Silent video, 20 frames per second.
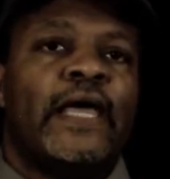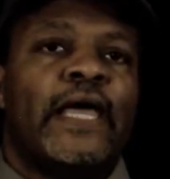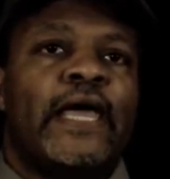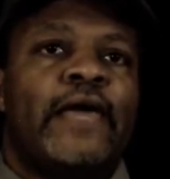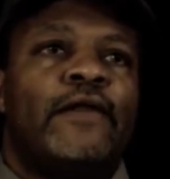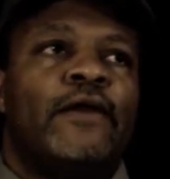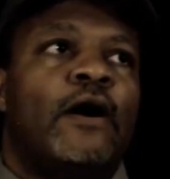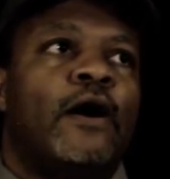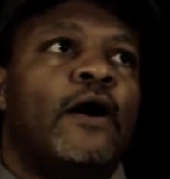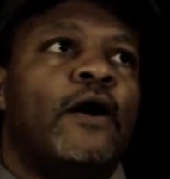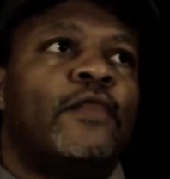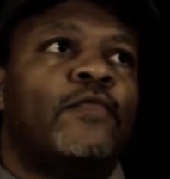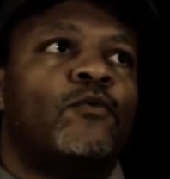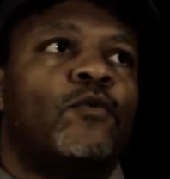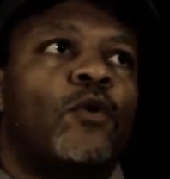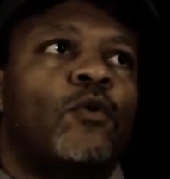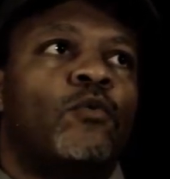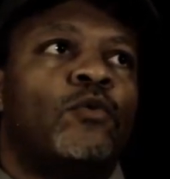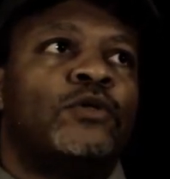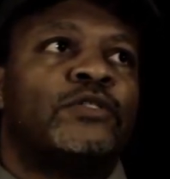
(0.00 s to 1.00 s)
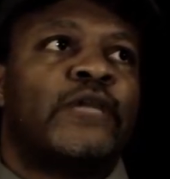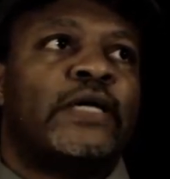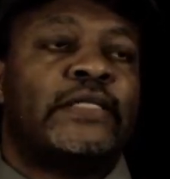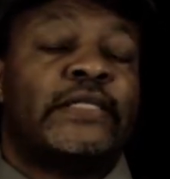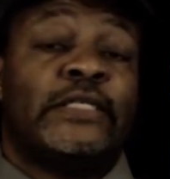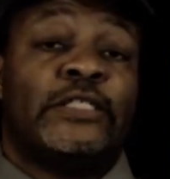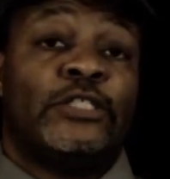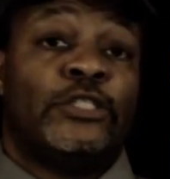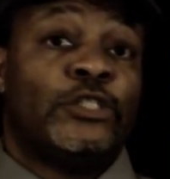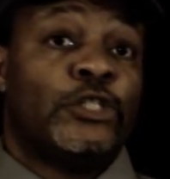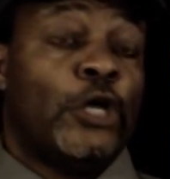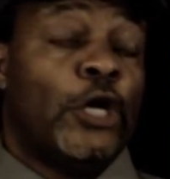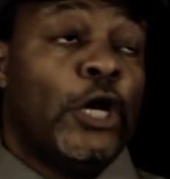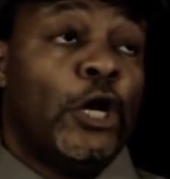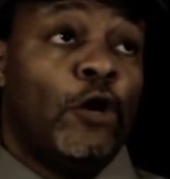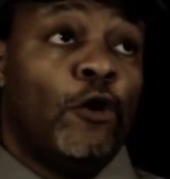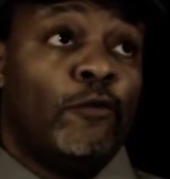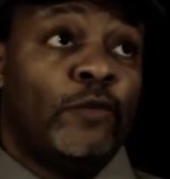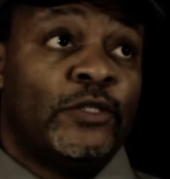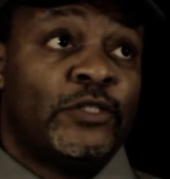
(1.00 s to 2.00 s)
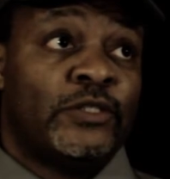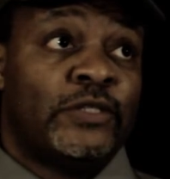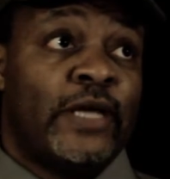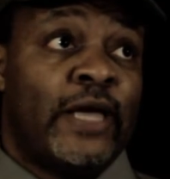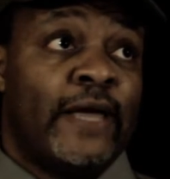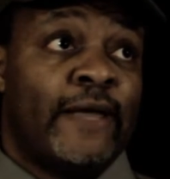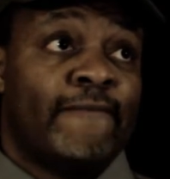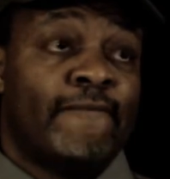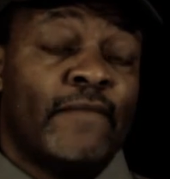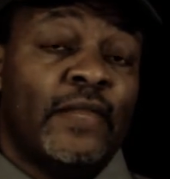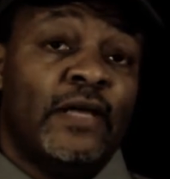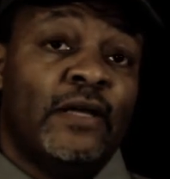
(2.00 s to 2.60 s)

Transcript: And the other one was, I think, just a clear mistake.